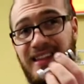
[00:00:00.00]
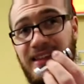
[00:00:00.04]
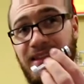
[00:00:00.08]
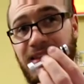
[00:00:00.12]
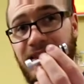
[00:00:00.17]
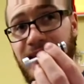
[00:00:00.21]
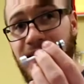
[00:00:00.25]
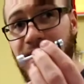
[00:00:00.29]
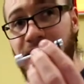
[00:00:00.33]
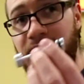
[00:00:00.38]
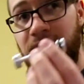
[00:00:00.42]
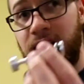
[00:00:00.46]

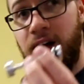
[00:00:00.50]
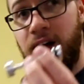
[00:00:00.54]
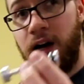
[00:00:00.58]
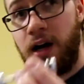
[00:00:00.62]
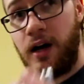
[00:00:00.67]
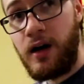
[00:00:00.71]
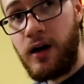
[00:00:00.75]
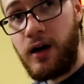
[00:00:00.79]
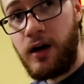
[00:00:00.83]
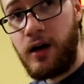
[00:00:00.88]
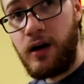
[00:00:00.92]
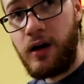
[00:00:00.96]

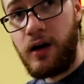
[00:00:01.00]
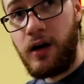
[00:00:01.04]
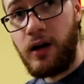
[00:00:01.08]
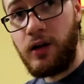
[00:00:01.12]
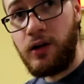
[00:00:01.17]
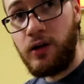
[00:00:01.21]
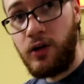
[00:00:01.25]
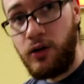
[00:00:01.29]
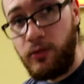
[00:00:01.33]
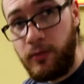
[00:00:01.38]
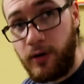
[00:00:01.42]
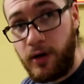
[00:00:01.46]
The
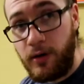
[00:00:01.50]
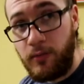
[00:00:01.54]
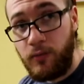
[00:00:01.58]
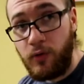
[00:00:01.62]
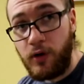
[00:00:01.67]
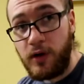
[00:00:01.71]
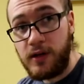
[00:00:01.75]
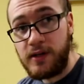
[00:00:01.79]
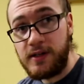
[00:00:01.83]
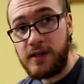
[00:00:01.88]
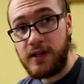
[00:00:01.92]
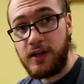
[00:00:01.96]
aluminum
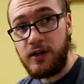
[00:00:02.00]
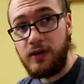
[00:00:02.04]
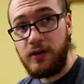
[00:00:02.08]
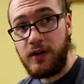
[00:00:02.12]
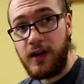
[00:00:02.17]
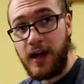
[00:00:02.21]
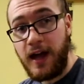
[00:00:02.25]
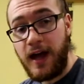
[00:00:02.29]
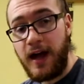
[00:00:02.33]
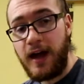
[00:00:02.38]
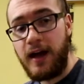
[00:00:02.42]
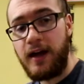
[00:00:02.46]
ones that you
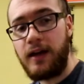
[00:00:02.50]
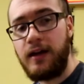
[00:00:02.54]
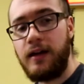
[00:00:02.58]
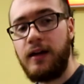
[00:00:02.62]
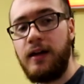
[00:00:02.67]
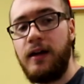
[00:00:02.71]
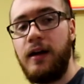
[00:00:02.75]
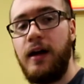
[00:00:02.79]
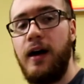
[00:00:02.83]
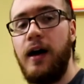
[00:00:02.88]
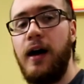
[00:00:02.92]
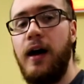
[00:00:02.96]

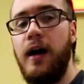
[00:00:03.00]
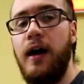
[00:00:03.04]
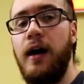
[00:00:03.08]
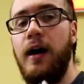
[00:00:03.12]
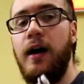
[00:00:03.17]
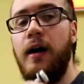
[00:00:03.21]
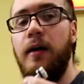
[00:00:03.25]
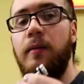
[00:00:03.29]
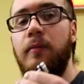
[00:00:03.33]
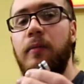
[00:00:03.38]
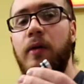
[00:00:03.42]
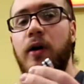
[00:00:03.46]
get,
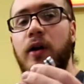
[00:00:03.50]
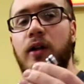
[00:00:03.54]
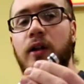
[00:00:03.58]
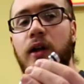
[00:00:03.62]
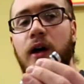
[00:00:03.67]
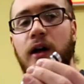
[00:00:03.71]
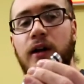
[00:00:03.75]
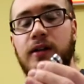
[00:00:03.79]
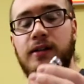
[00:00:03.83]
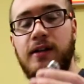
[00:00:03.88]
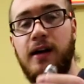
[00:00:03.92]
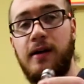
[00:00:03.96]
a
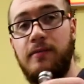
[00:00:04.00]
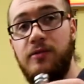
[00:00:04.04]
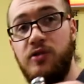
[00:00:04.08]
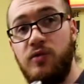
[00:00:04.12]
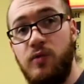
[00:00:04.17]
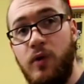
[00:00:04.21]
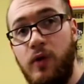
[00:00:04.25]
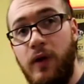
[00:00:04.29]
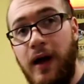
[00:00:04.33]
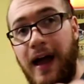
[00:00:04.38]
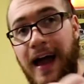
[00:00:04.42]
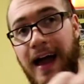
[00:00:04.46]
lot of times you
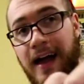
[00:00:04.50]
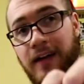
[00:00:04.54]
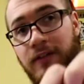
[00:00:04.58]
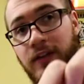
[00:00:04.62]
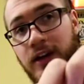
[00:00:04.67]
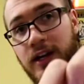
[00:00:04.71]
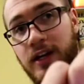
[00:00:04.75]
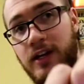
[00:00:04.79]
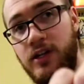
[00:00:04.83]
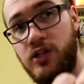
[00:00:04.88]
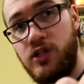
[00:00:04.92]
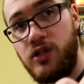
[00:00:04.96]
won't have
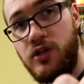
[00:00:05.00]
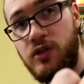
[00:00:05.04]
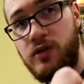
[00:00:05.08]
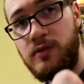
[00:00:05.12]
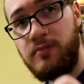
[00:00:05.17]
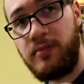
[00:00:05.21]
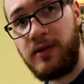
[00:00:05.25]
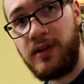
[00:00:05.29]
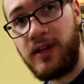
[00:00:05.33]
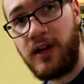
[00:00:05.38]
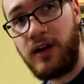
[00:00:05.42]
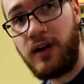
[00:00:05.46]
any issues,
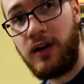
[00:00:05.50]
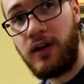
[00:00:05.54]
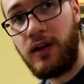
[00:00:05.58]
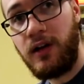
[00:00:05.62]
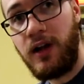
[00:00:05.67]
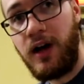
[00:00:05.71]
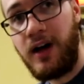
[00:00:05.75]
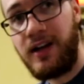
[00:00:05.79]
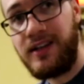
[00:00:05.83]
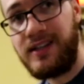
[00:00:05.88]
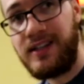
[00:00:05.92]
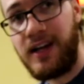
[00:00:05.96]
but they are a
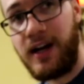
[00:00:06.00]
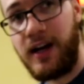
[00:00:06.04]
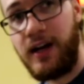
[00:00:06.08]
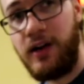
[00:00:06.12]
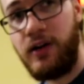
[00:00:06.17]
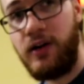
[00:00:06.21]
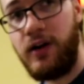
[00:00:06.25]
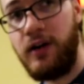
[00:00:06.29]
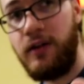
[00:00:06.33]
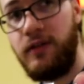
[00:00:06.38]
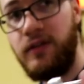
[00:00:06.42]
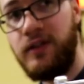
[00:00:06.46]
lot
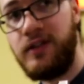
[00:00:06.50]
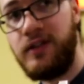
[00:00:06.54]
tighter of a